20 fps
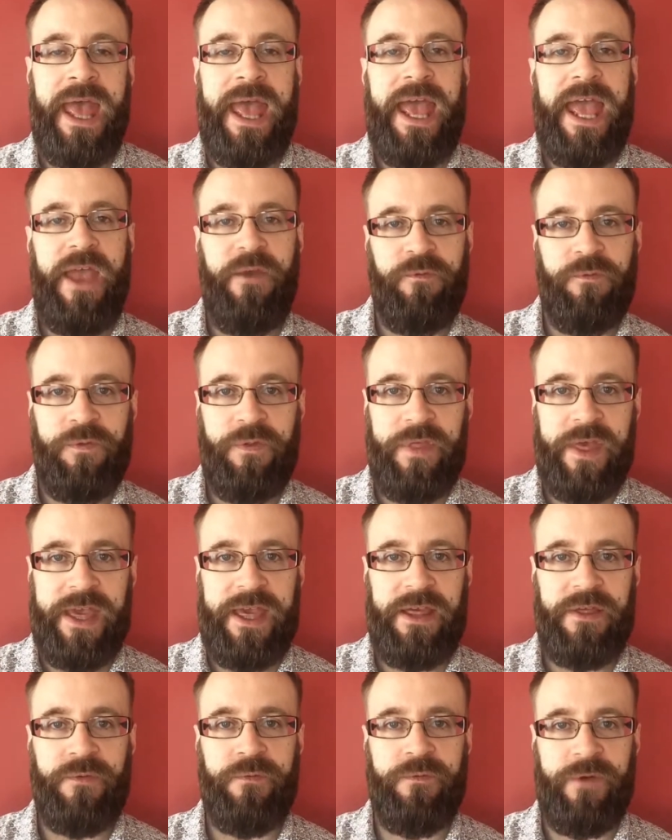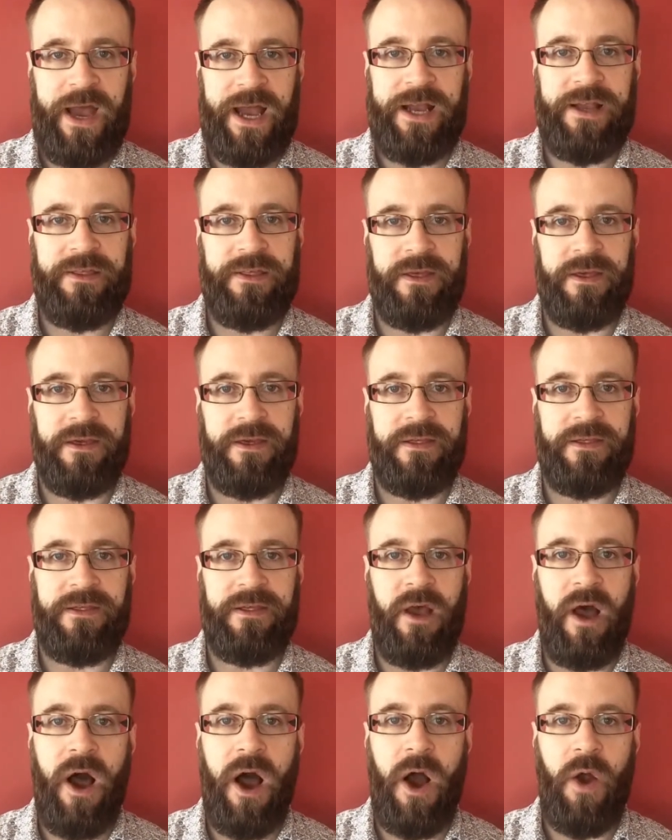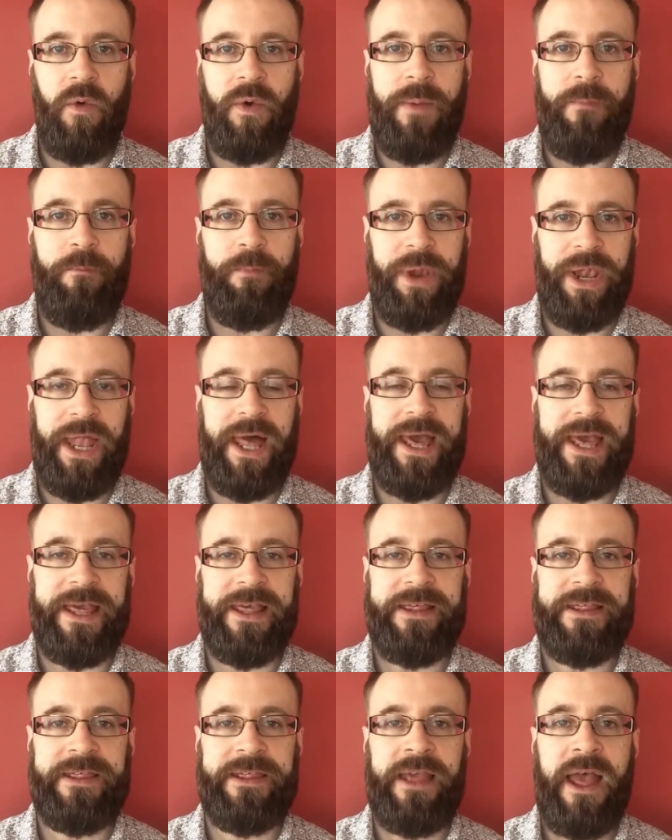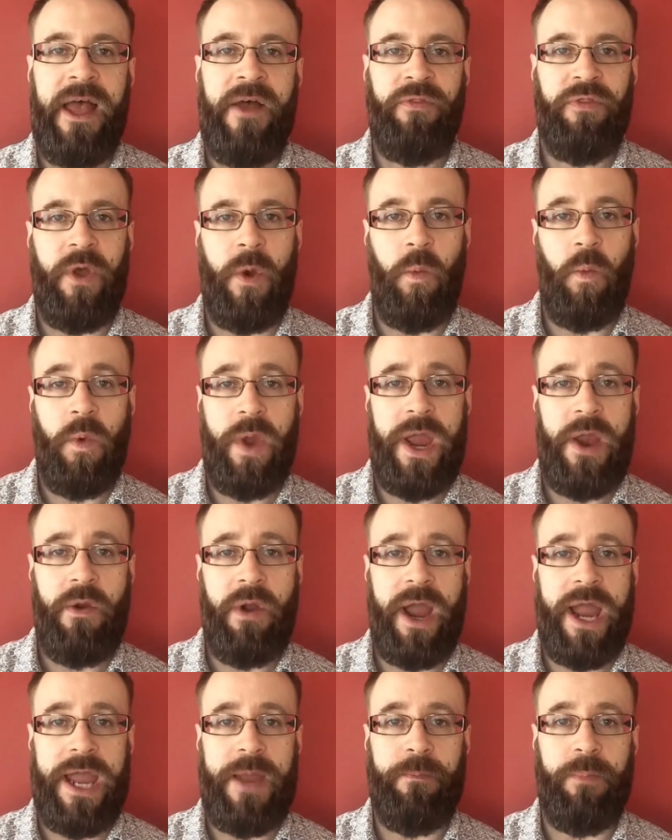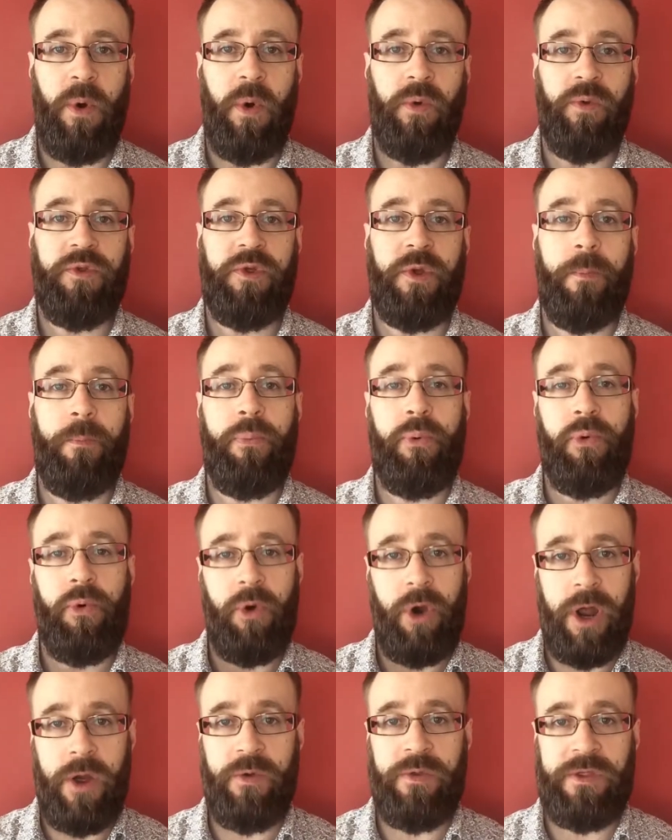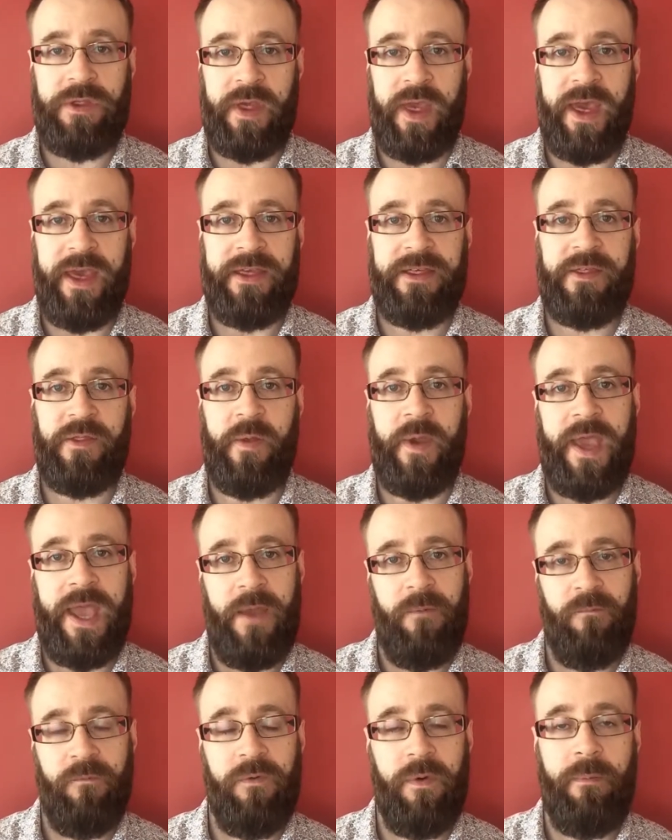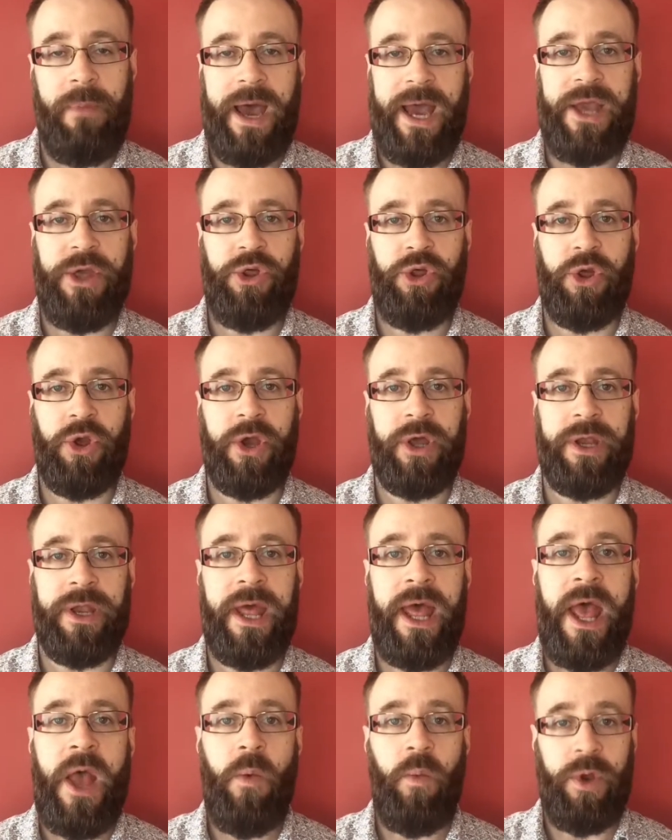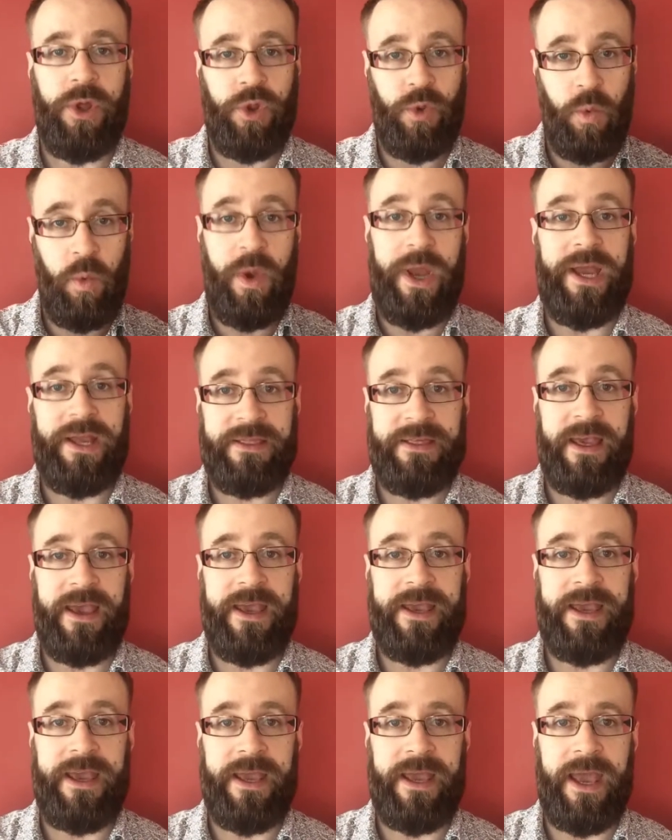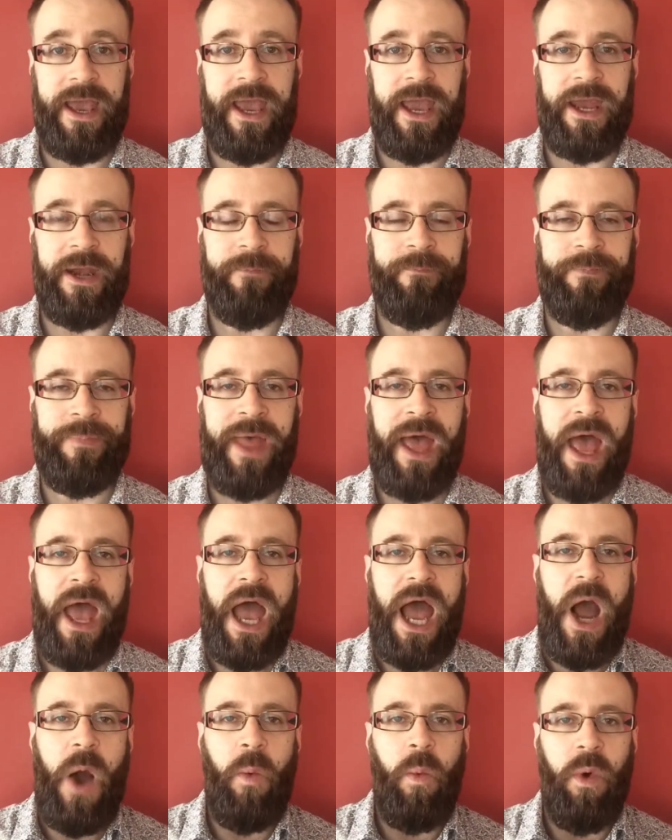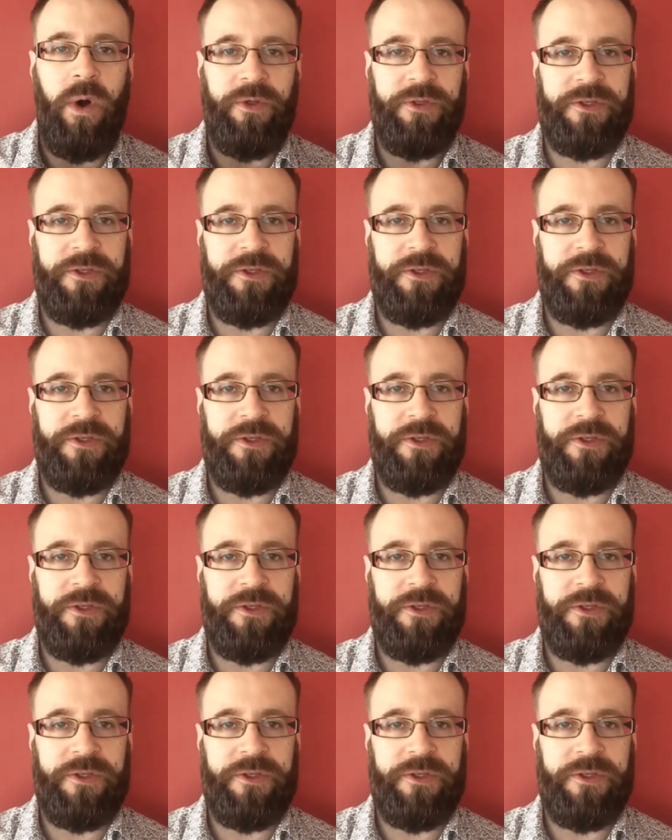If these factors are in place, then we're able to process the information which we're taking in. And what